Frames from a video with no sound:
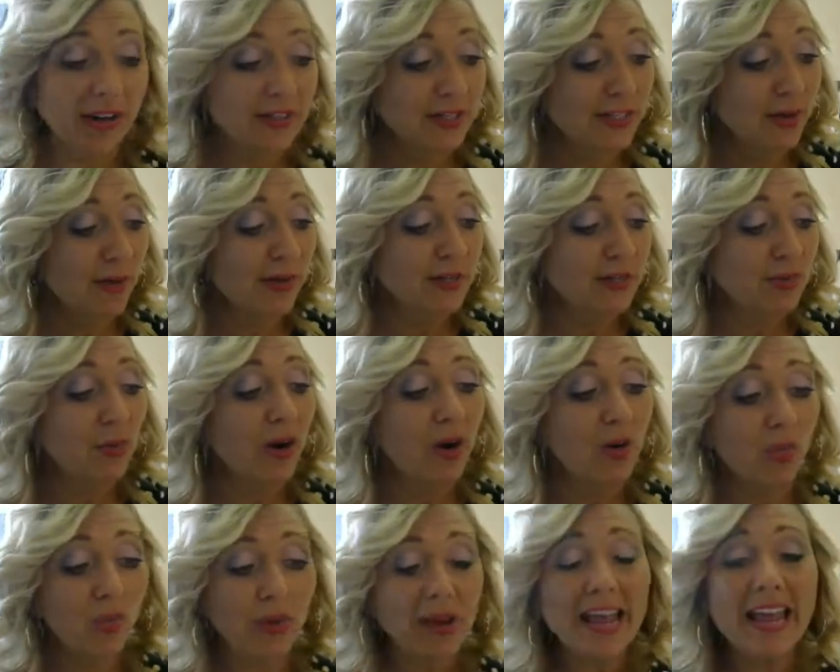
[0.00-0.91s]
And so it's
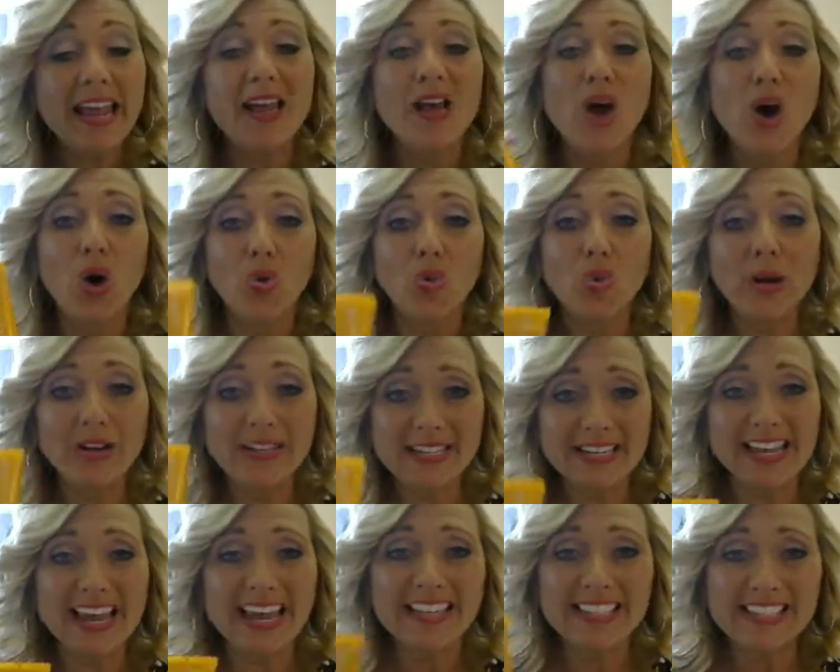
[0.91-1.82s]
where we want
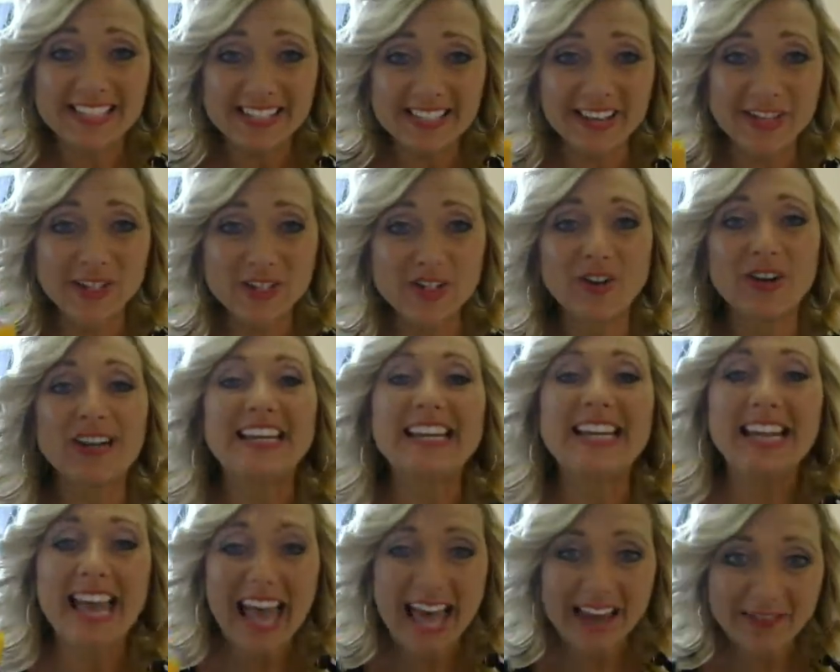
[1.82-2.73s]
to get sunscreen
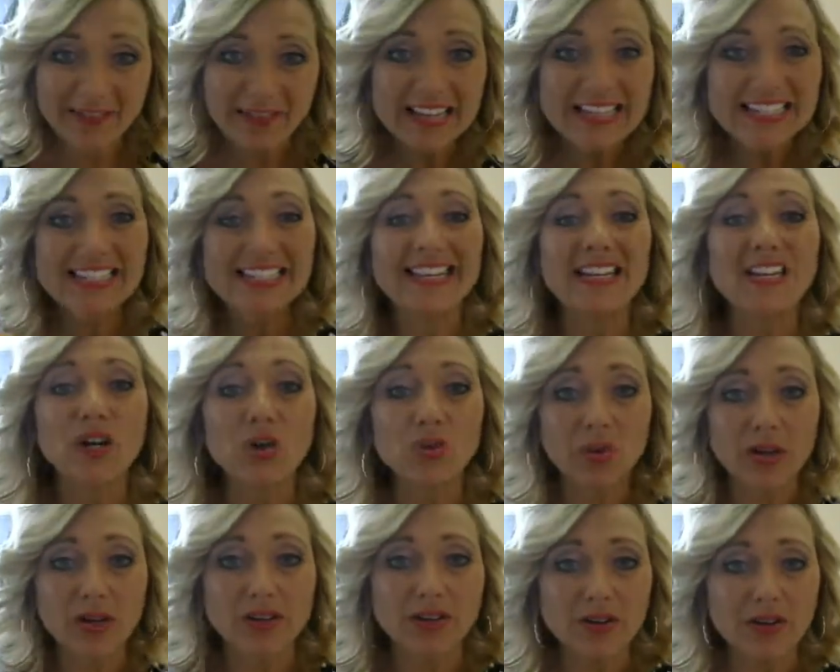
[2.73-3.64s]
in every
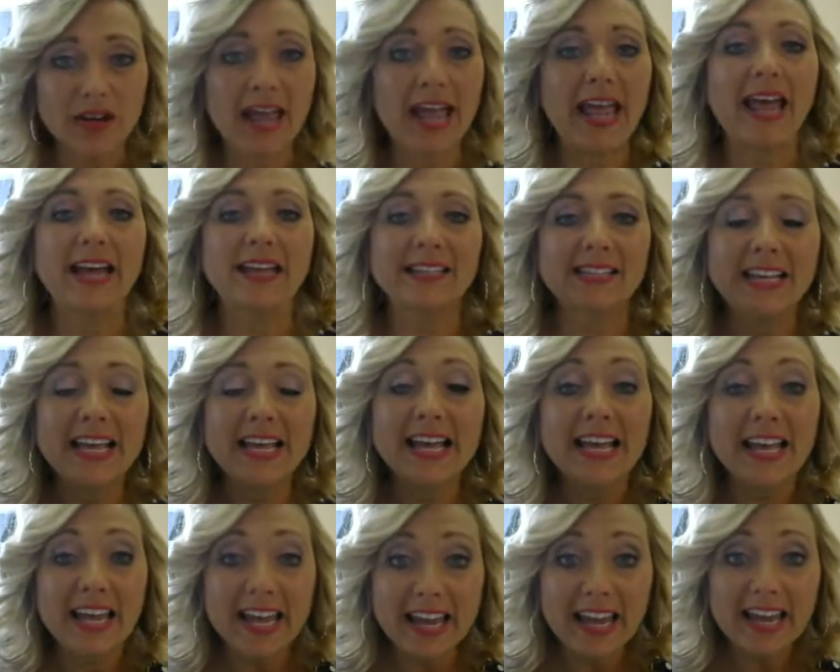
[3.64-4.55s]
single one of their hands
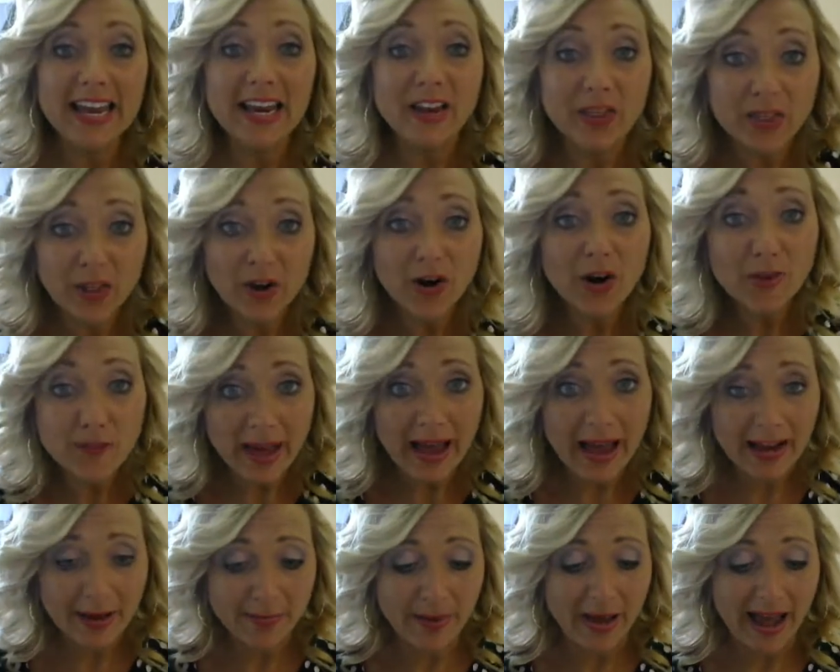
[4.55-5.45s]
in their
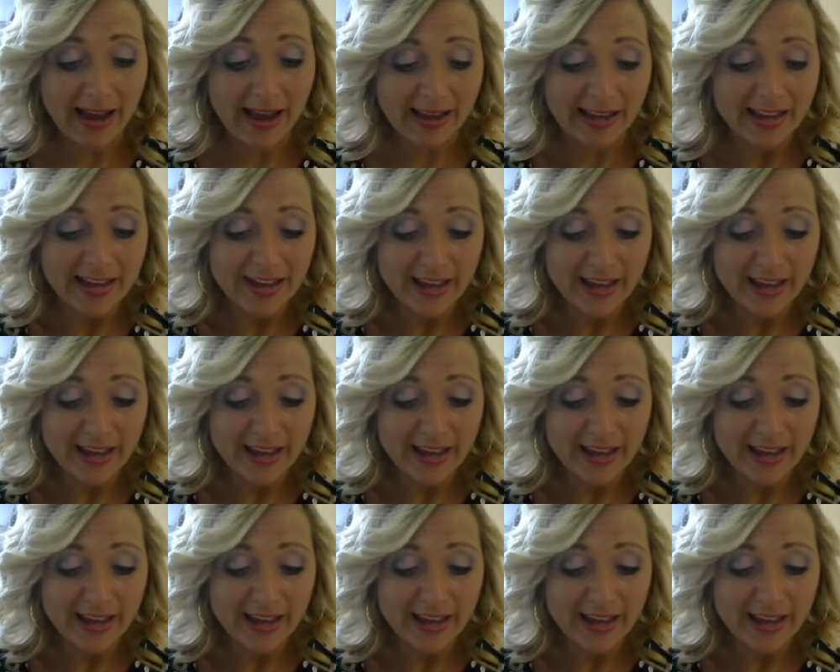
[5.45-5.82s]
backpack.